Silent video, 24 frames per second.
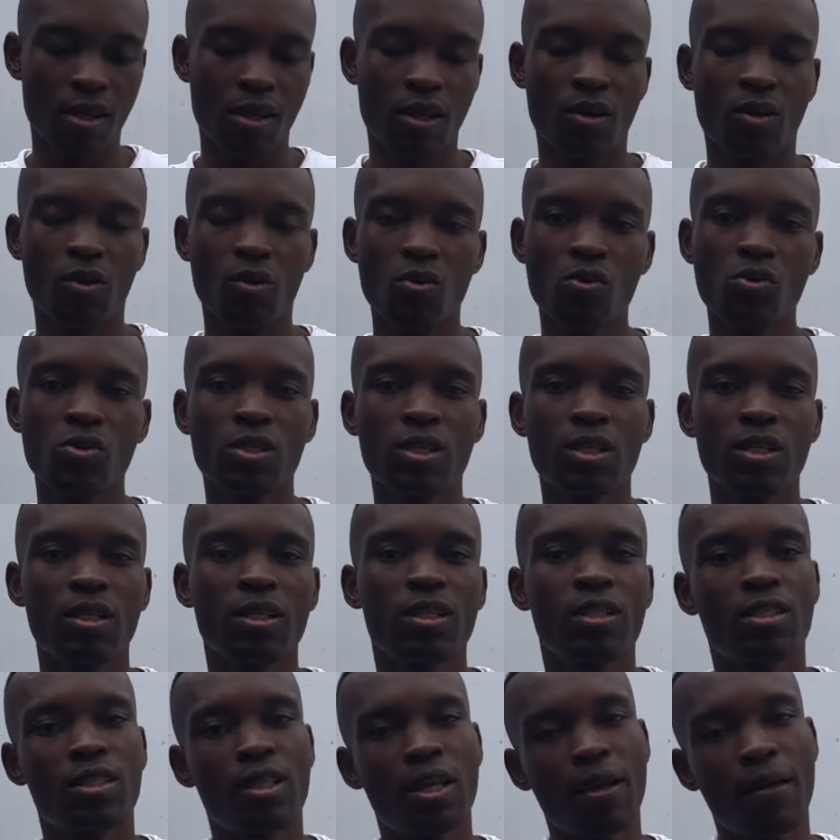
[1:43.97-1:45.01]
closing is
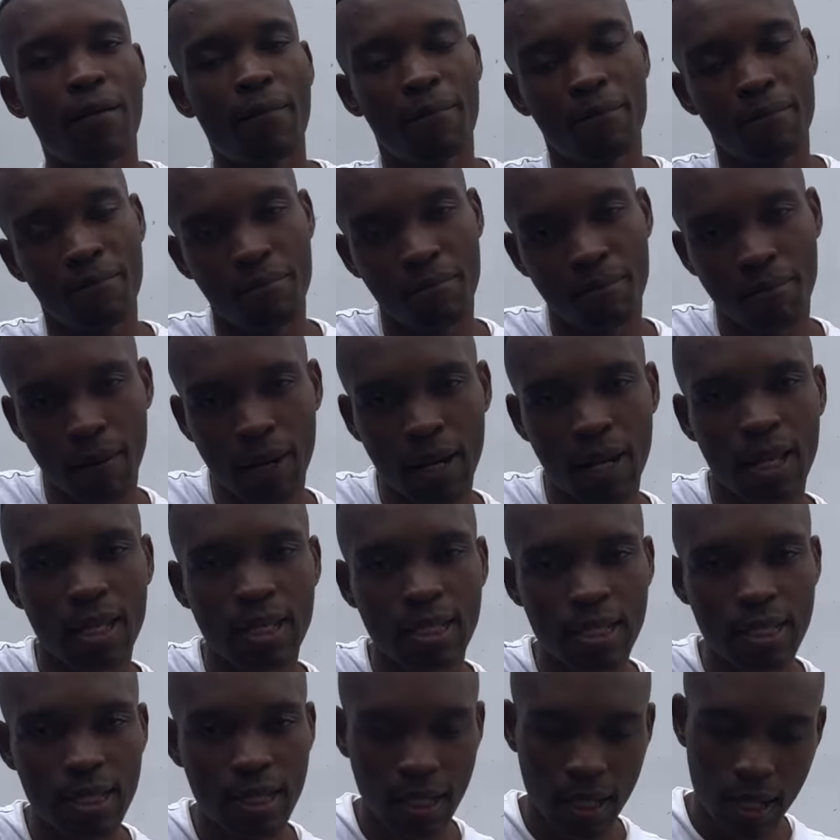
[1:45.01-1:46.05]
the
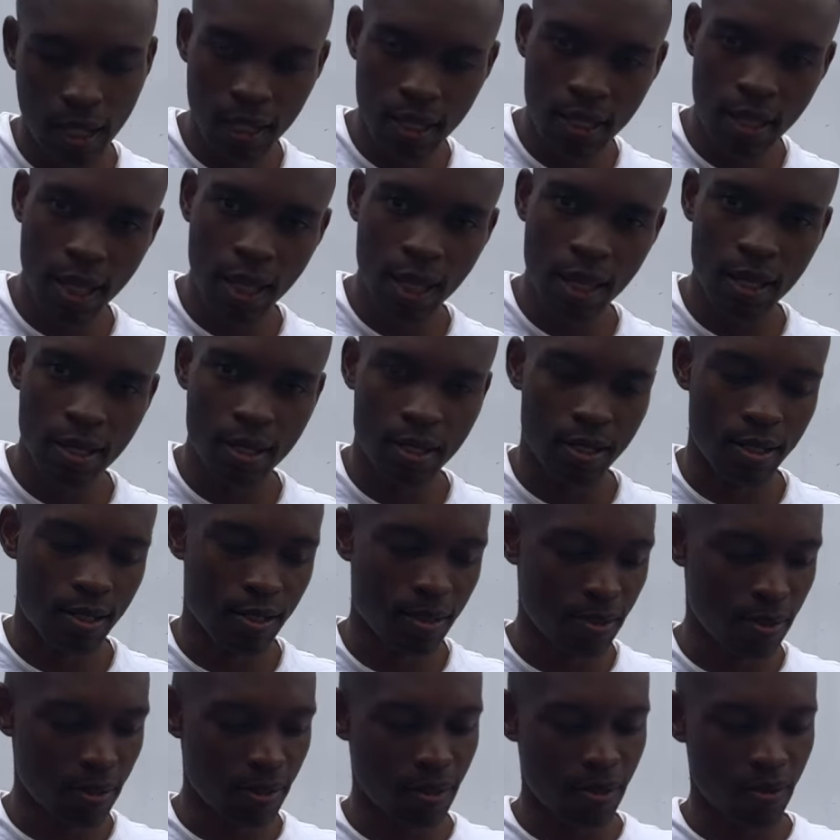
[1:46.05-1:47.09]
balance at the end.
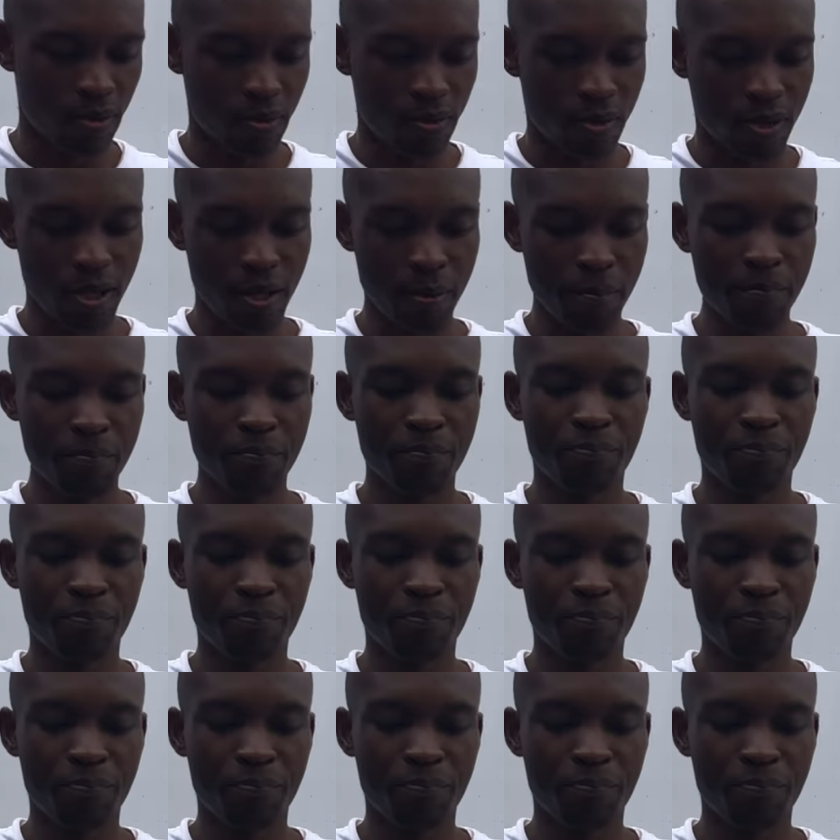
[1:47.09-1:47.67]
Okay,